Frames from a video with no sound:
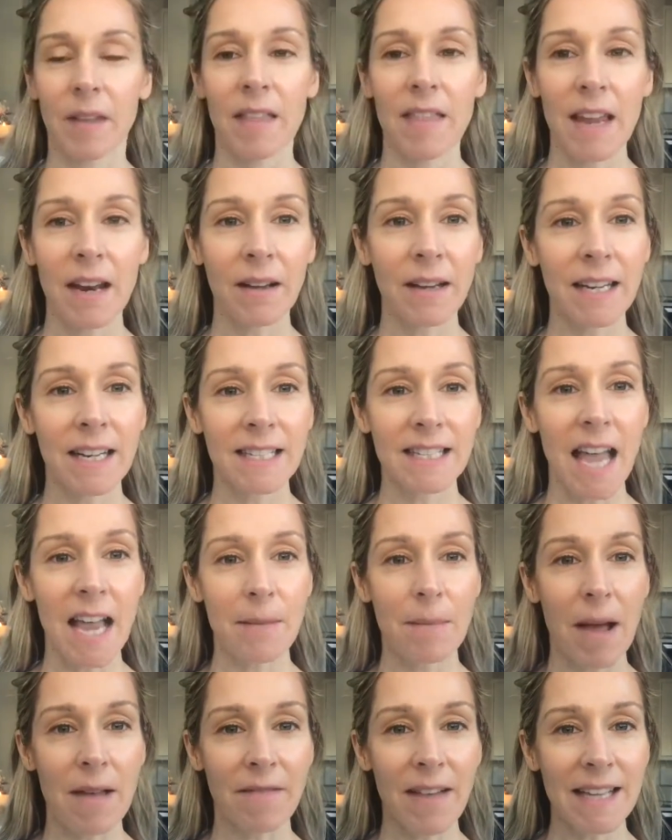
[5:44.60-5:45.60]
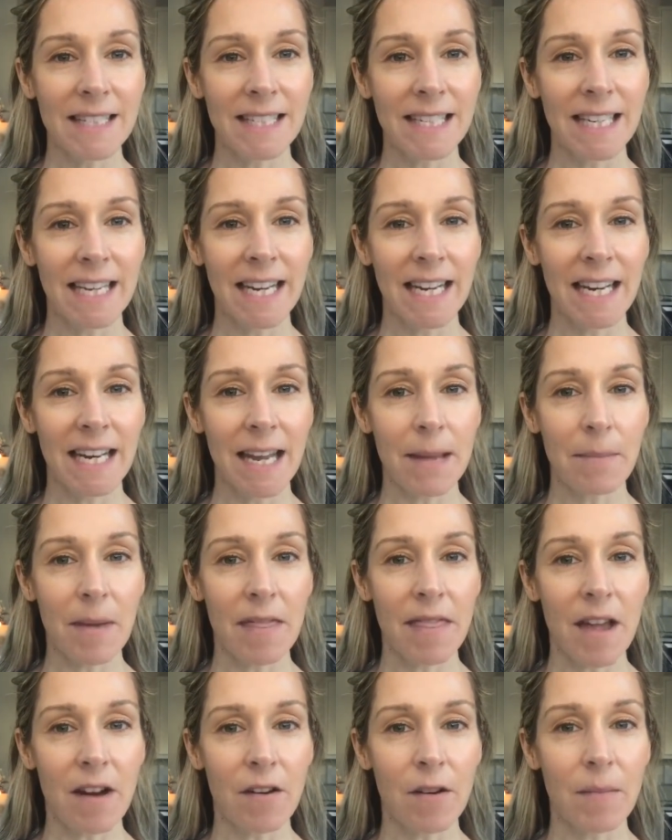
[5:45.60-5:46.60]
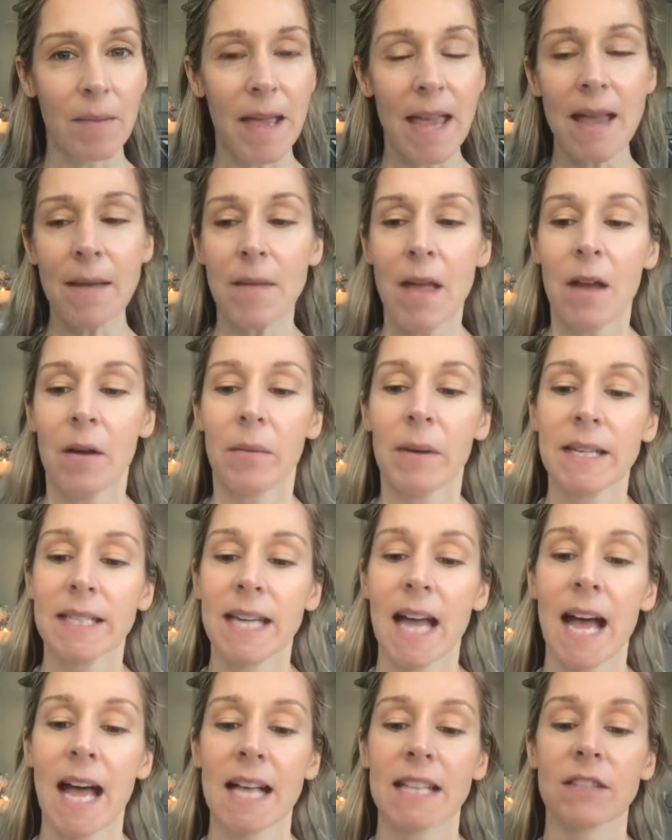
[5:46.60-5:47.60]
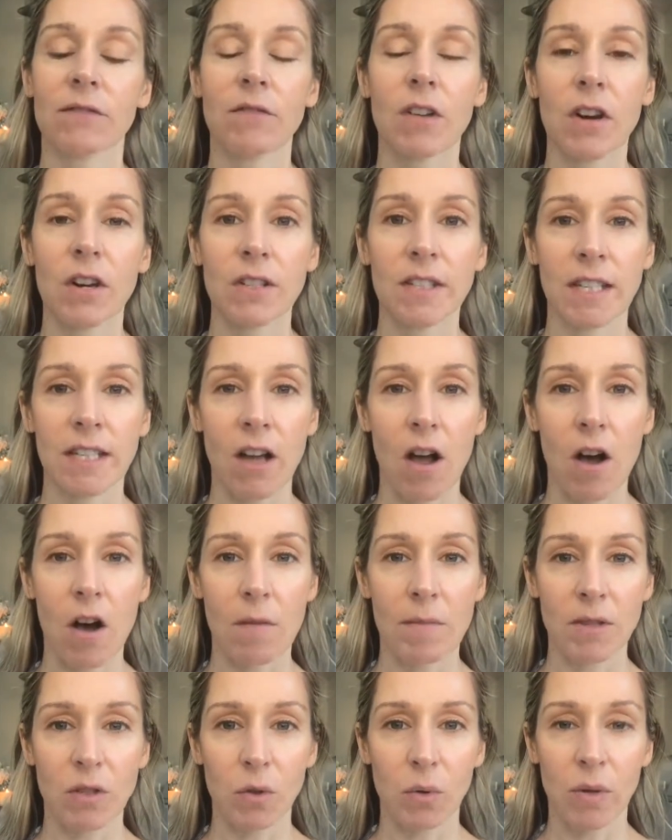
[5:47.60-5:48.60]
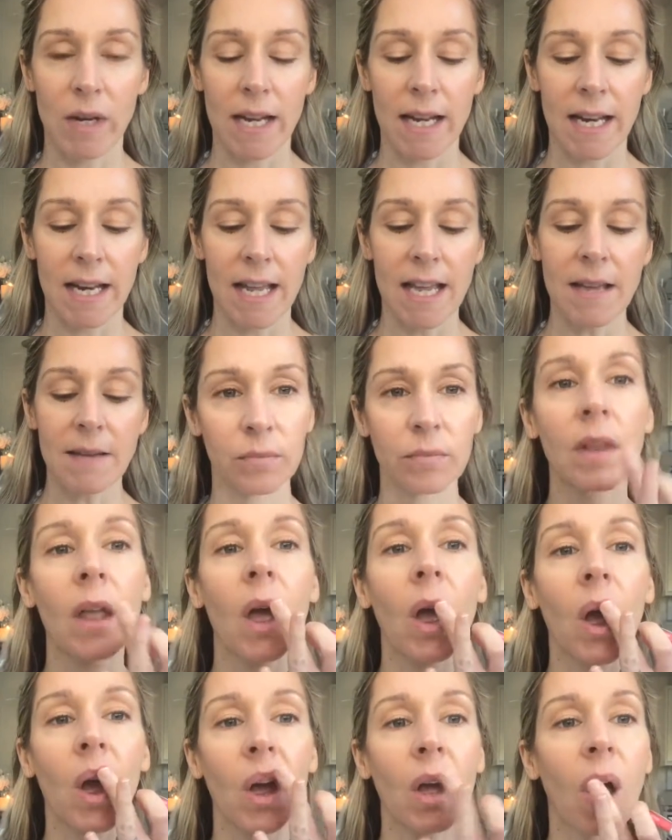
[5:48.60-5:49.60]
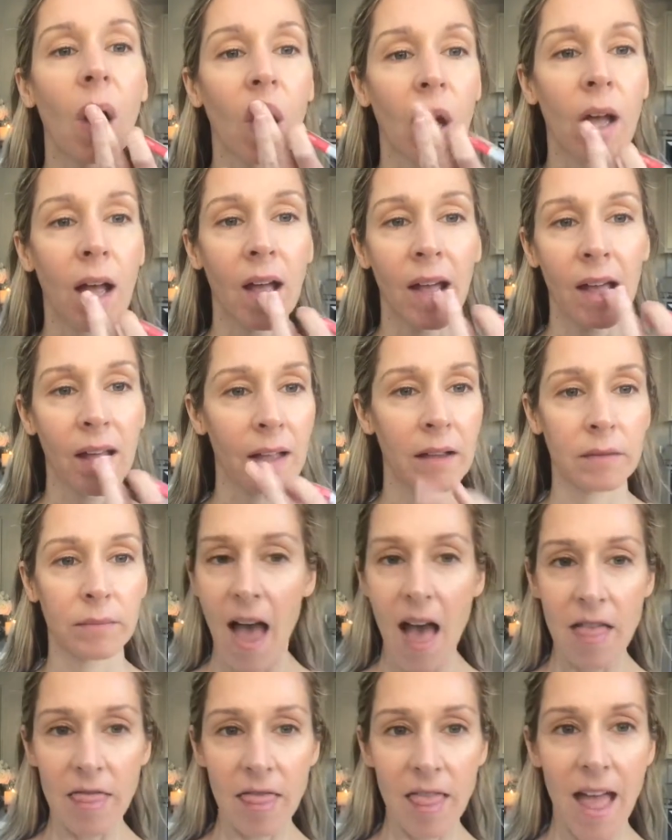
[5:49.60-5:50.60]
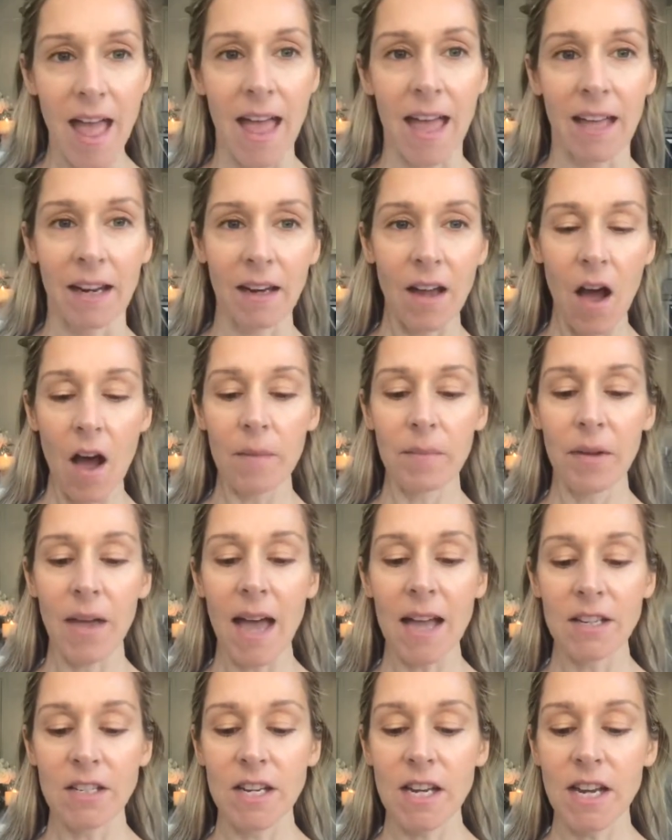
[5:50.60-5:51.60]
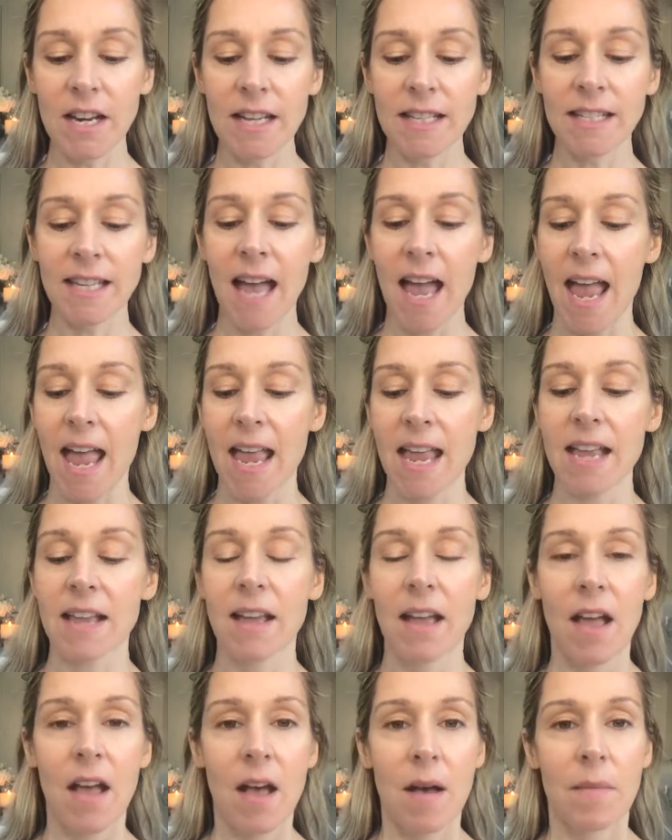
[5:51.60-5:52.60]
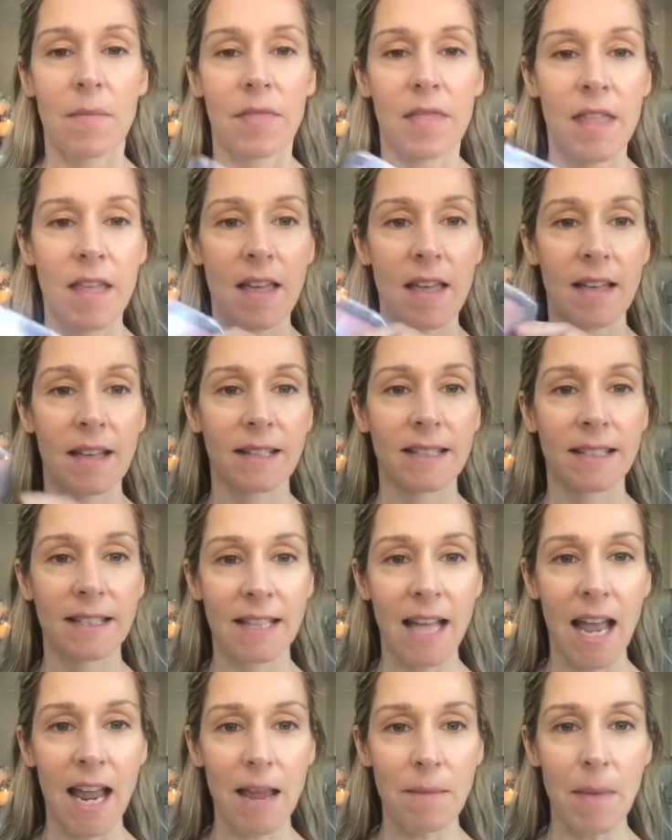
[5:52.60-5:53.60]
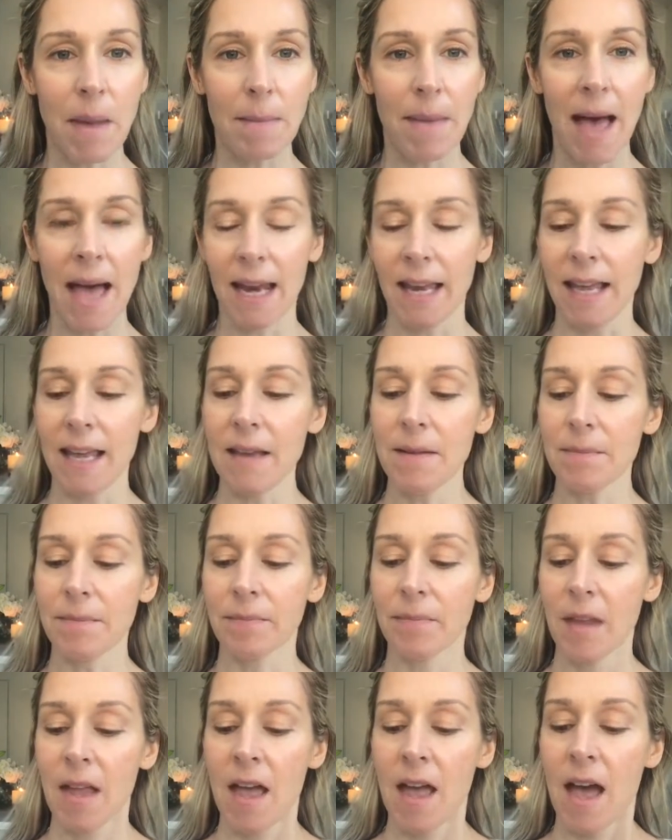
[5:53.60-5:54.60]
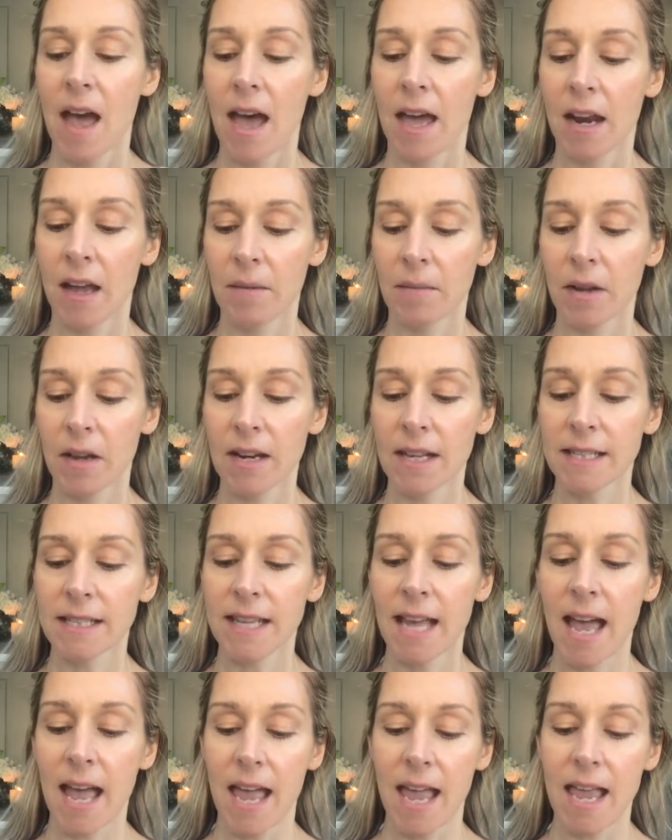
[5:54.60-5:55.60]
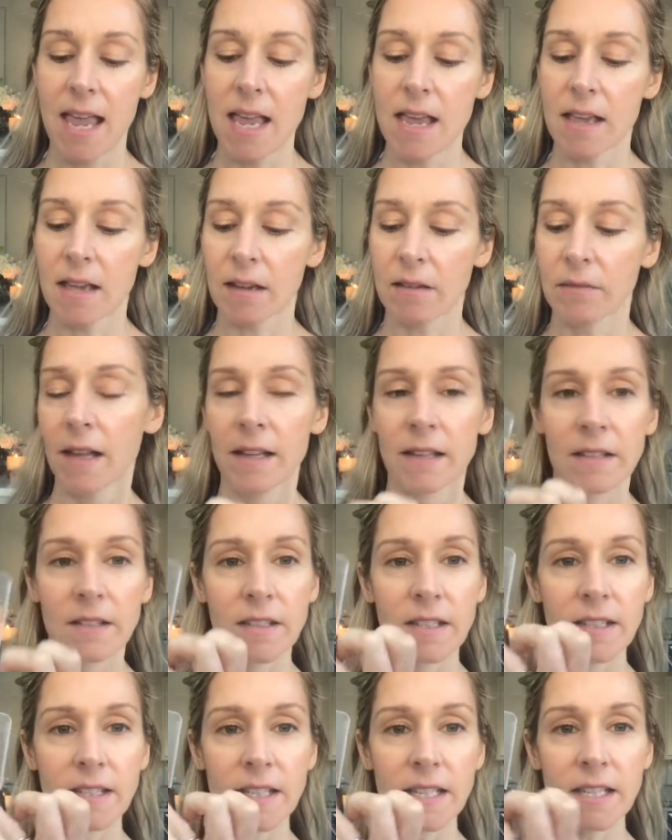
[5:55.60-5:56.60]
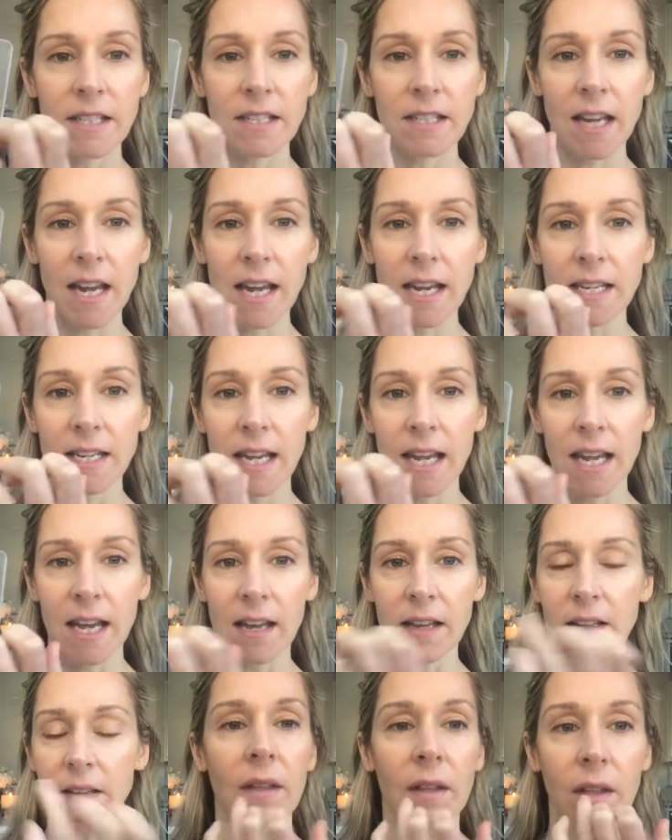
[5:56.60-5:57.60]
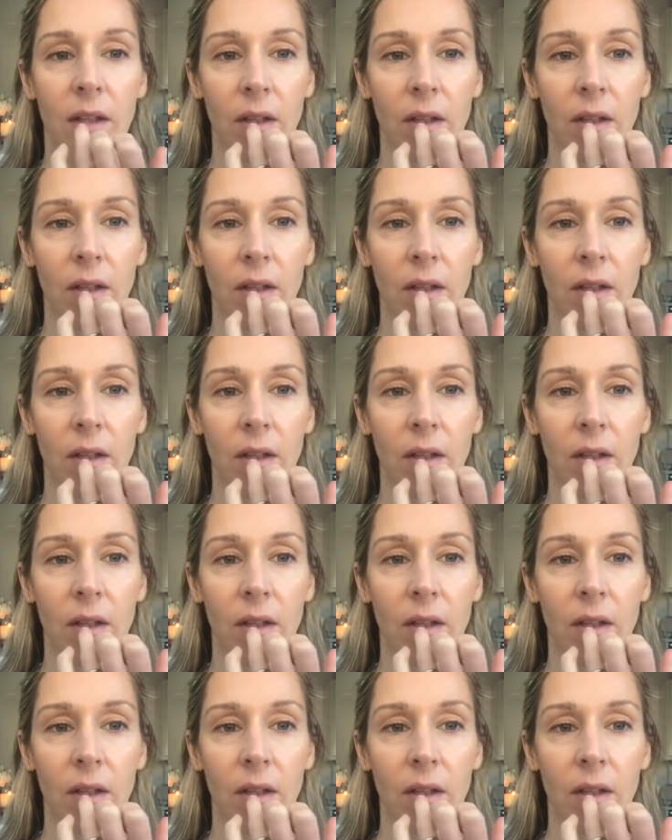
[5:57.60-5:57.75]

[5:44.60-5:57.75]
Then I'm going to take my Vaseline Lip Therapy, which has rose and almond oil in it. And then I'm actually going to take the same palette, and I'm going to take just this shade here.